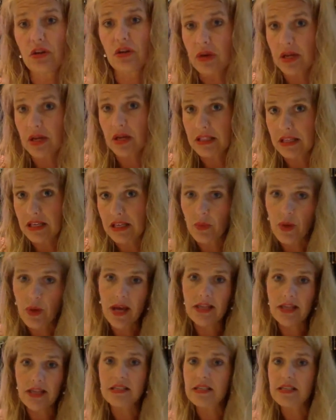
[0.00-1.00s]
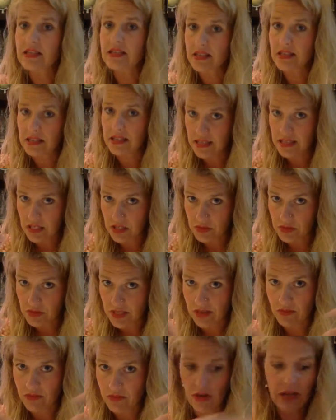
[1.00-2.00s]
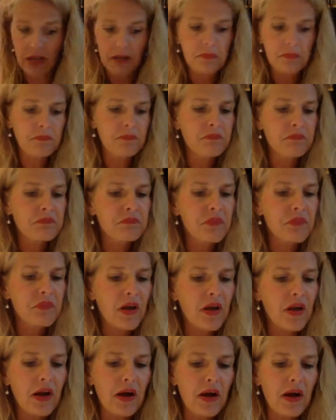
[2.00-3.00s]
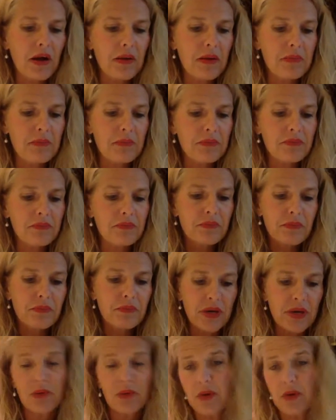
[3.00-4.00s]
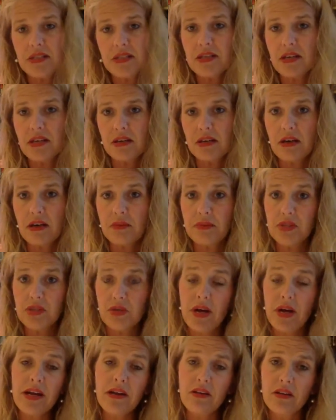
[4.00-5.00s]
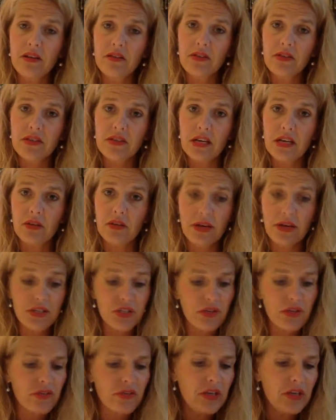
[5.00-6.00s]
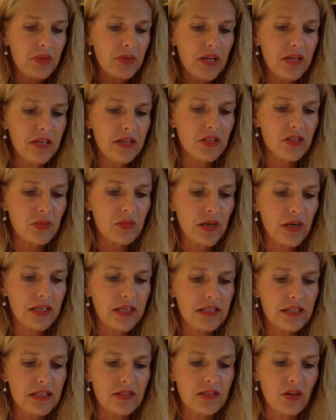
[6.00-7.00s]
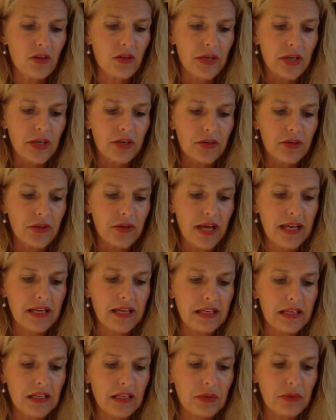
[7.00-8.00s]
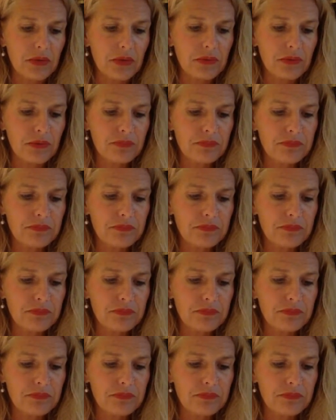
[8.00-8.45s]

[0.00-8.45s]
leeway to continue slavery. But it was a betrayal of the Declaration of Independence, where it says all men are created equal.